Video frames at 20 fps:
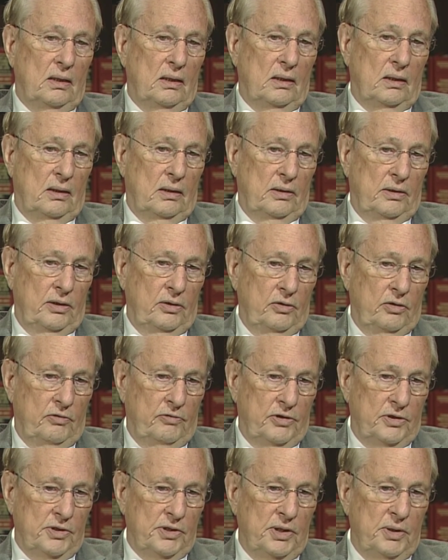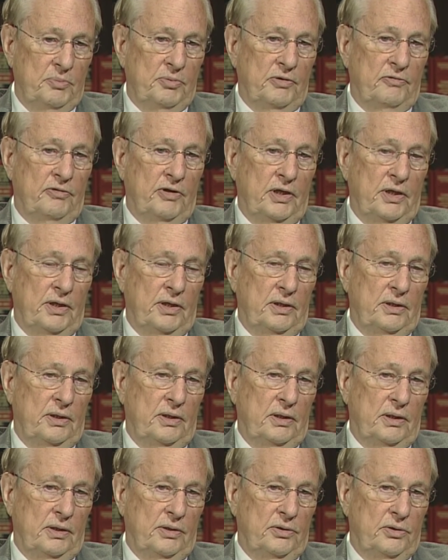Uh, the university
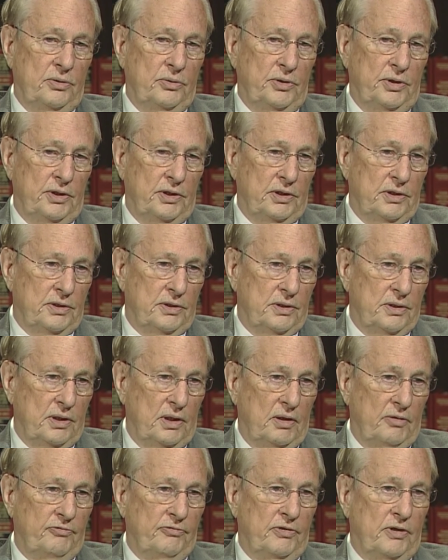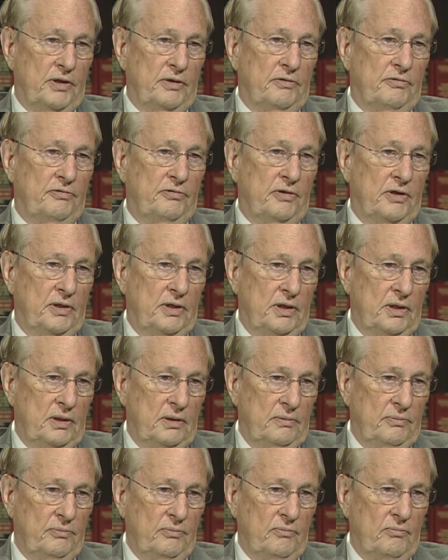provided uh, two years upfront
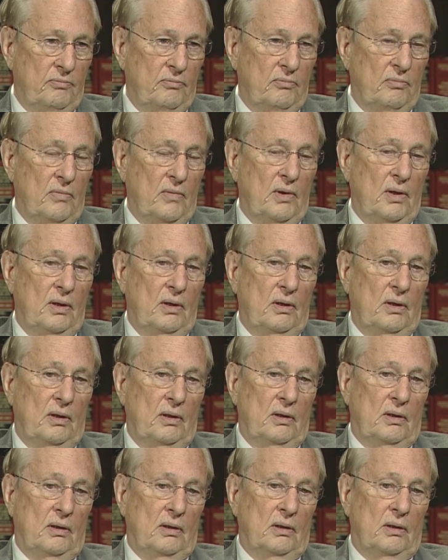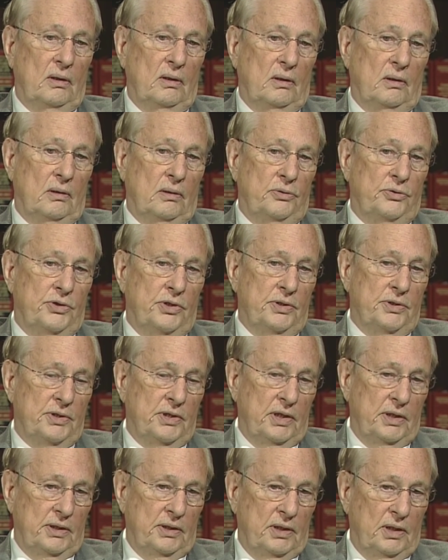funding. Uh,
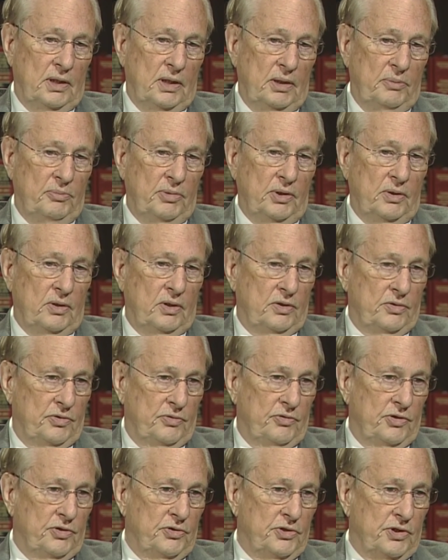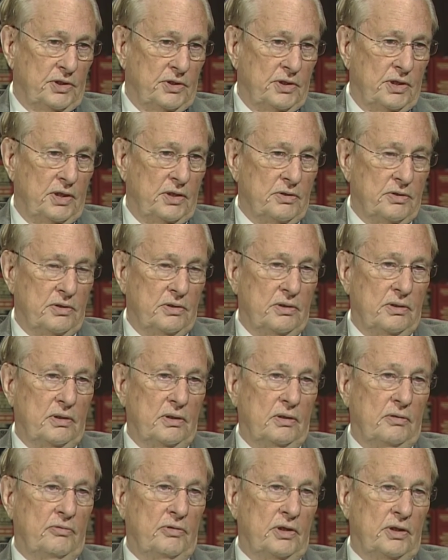since that time, because of the success
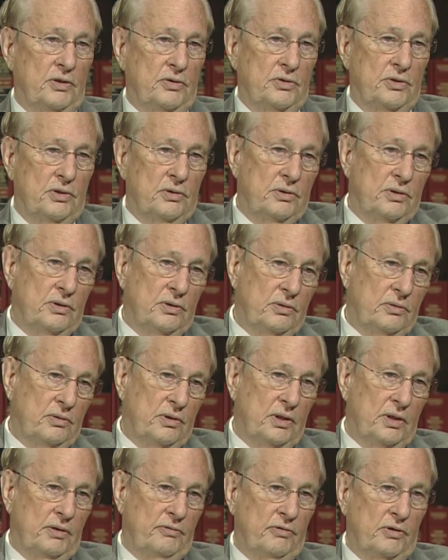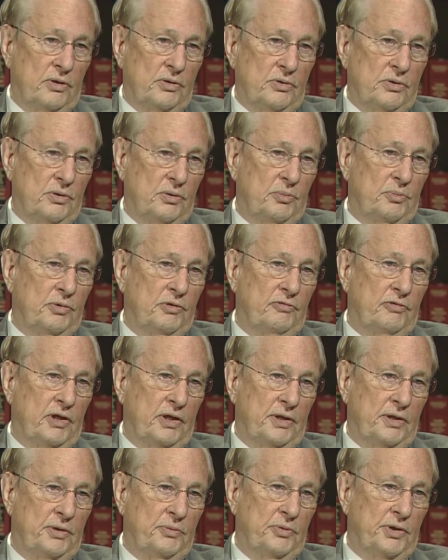of the Institute, they've also
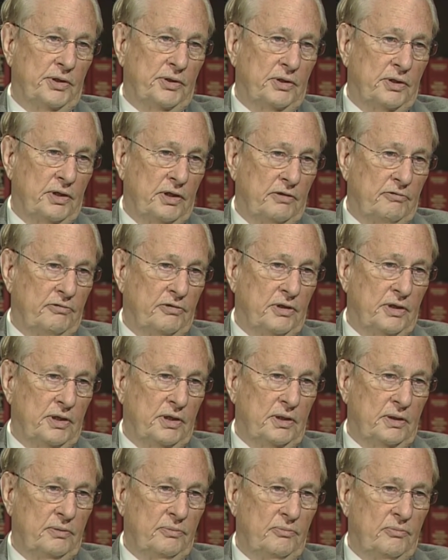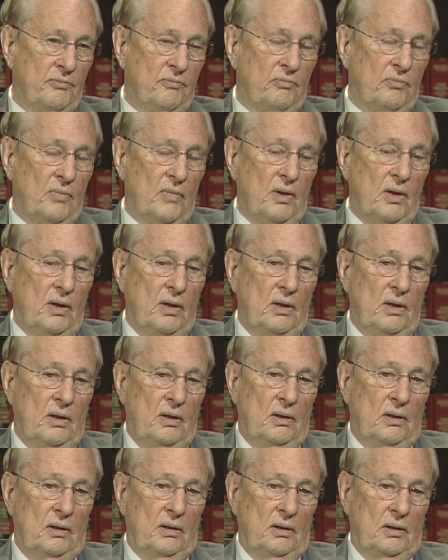provided recurring funding.
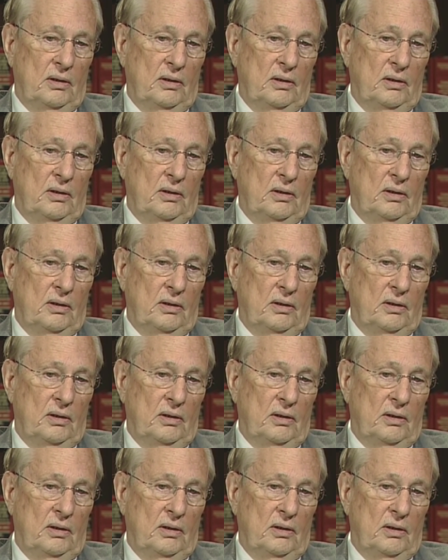Okay.